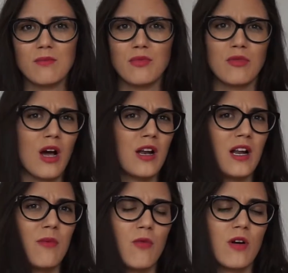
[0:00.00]
Not
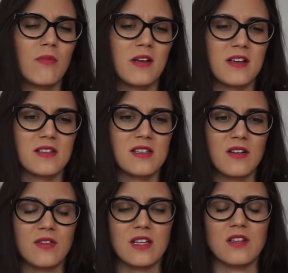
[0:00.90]
anymore because I
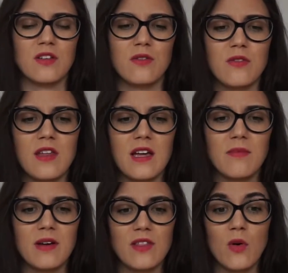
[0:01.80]
don't like the new
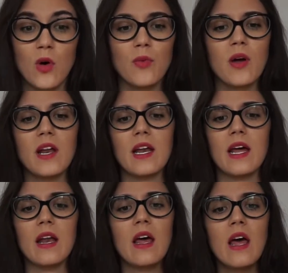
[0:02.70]
thing, but the old one I
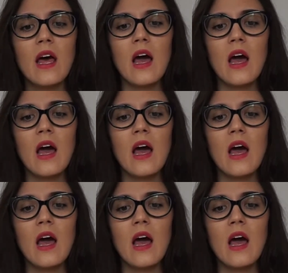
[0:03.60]
did.